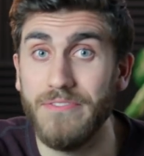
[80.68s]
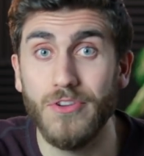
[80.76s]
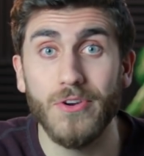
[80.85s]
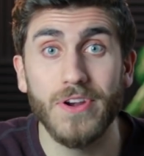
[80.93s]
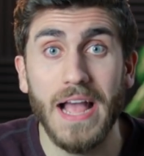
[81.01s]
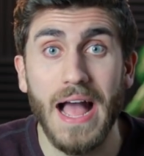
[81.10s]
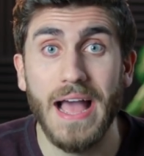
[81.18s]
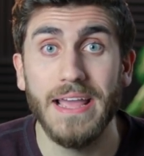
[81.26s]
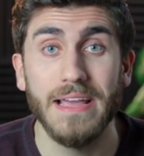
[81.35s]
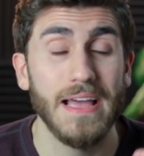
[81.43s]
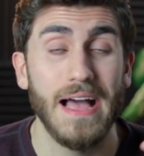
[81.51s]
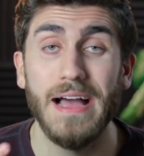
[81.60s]
If you're a
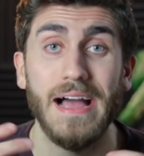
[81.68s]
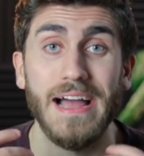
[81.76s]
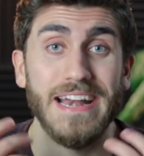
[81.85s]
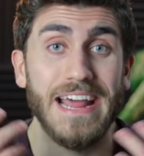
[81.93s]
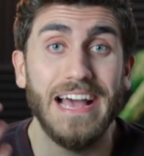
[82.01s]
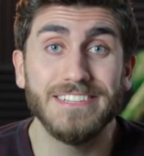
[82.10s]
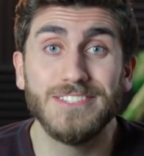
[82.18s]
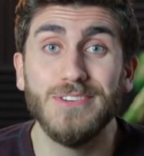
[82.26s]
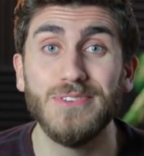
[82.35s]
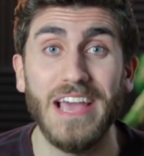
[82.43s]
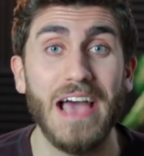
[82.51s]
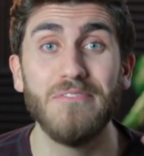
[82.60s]
guy, I, I'd ask
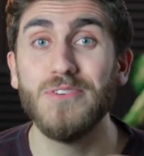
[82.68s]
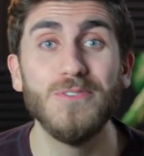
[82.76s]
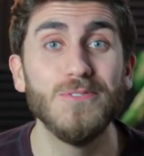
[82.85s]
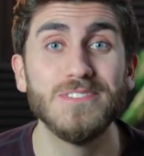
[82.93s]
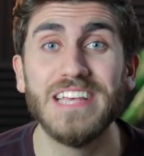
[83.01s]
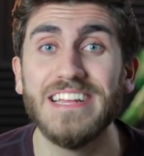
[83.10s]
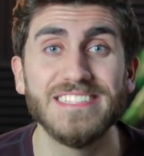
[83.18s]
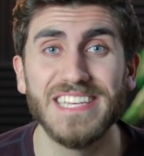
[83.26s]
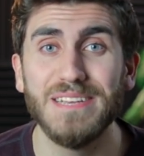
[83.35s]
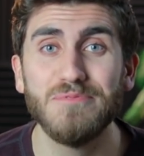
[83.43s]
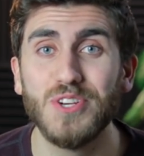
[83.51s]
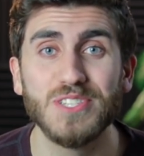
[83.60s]
you, have you used that
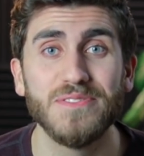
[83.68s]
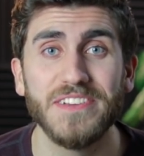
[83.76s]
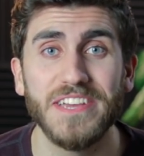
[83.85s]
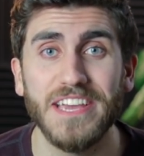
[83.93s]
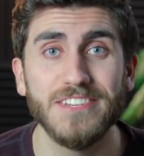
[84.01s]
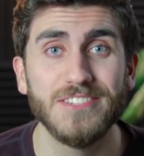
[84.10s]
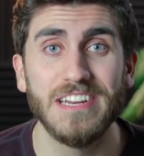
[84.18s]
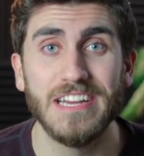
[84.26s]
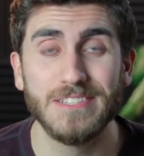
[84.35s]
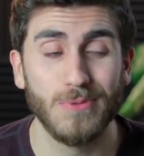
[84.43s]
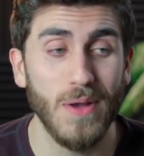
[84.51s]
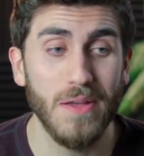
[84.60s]
same justification
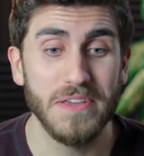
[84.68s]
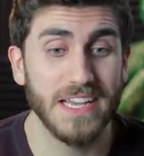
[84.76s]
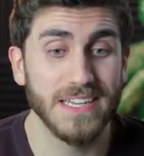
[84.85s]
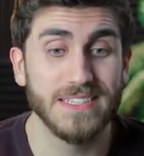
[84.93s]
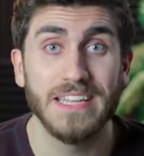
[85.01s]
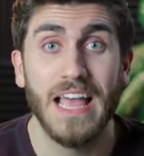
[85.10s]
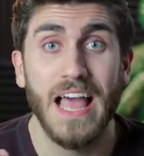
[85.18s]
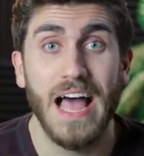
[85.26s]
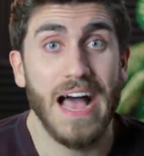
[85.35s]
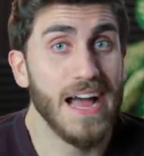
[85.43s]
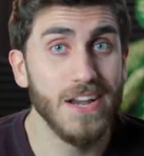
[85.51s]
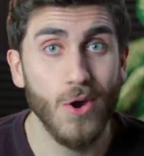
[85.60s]
as well? Because
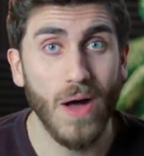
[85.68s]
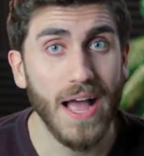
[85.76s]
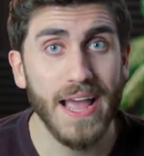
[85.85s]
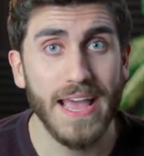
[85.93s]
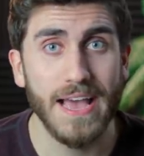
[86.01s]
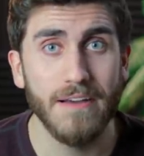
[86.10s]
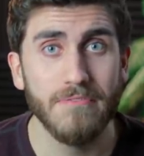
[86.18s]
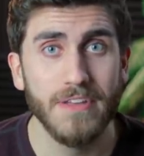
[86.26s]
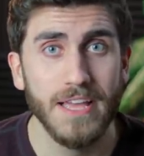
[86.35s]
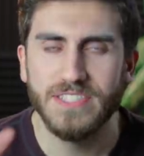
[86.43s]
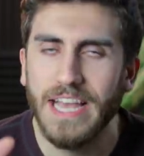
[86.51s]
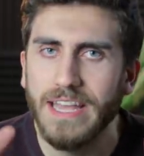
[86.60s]
I know I have.
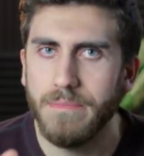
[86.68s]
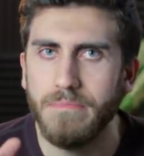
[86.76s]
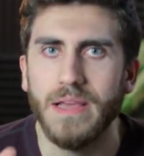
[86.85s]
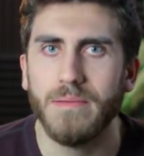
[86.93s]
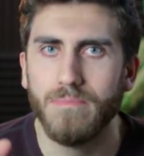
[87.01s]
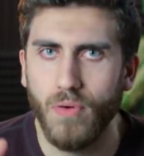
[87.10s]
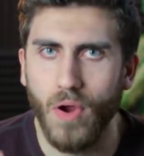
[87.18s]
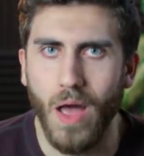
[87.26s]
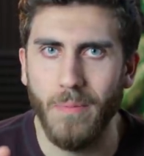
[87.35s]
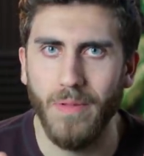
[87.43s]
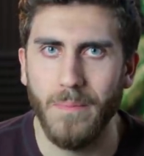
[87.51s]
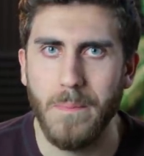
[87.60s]
The second big
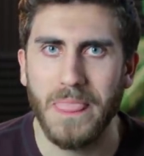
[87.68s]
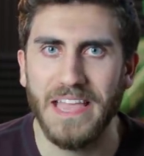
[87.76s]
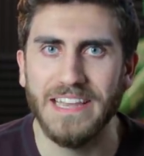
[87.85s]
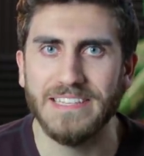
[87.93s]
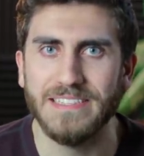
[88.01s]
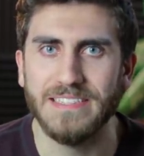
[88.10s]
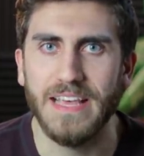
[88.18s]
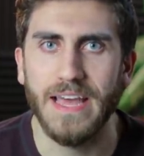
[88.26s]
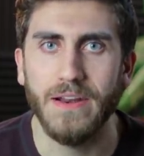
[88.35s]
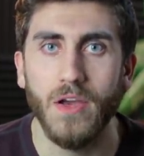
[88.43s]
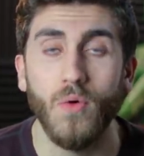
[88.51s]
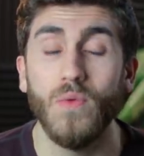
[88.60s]
problem is
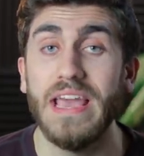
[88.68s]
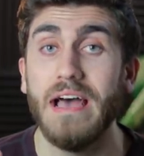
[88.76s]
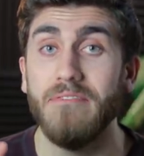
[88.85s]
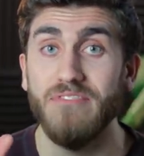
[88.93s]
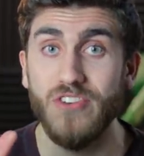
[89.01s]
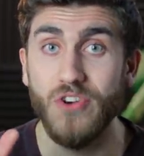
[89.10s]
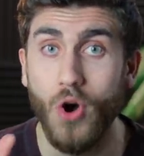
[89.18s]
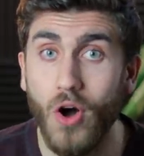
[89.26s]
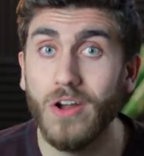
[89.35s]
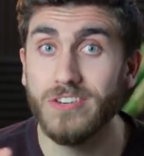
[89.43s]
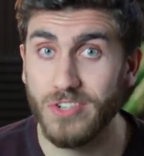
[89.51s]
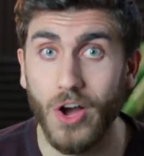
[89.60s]
that we have
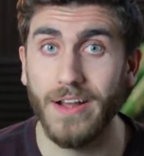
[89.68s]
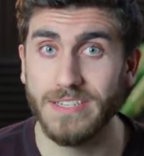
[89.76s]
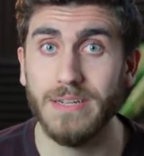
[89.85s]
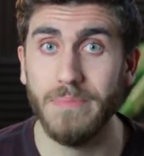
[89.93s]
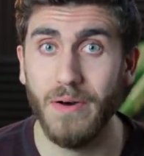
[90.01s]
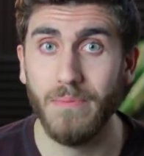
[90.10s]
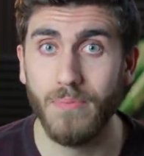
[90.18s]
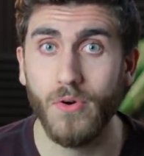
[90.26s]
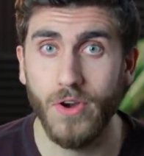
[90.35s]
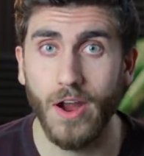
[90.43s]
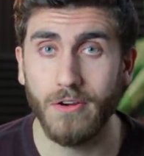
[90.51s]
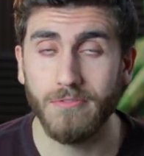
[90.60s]
not talked about
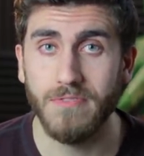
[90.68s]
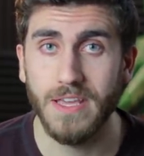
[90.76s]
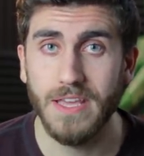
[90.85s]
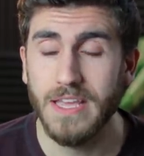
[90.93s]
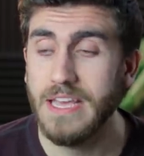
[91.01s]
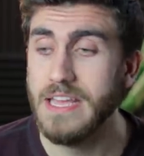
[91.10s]
pornography